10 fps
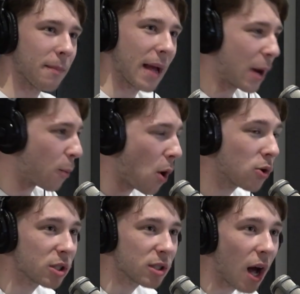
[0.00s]
it
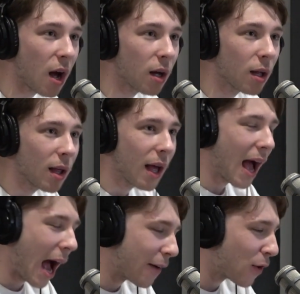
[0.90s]
won't start.
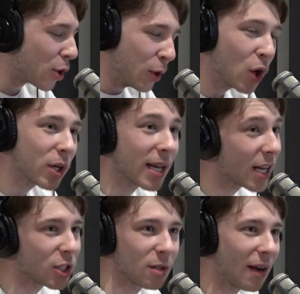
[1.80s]
I've got no
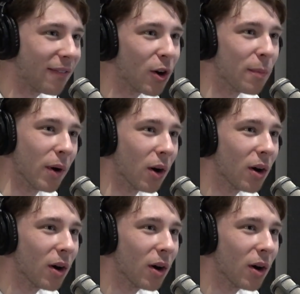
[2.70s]
connection on my phone, bro.